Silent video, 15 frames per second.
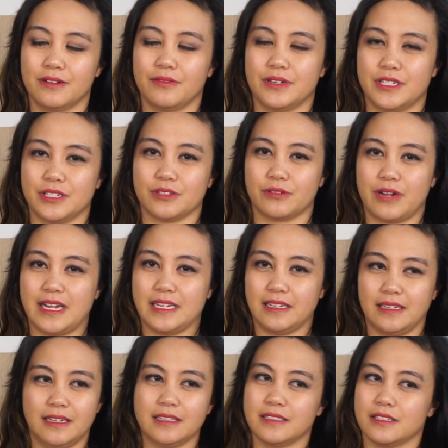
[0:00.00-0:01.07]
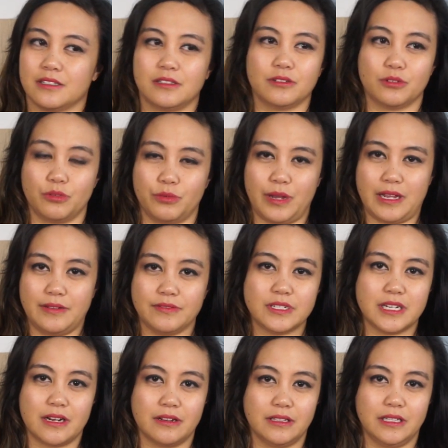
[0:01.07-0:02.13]
which is great, and it's a good way of
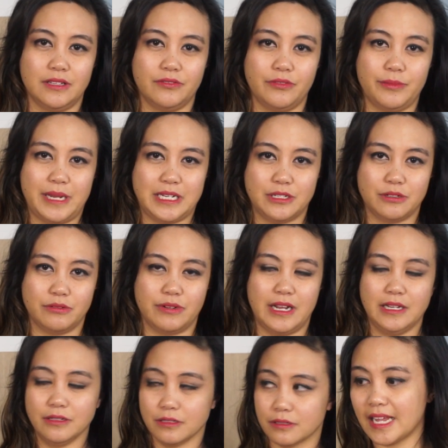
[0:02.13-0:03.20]
sharing the information around.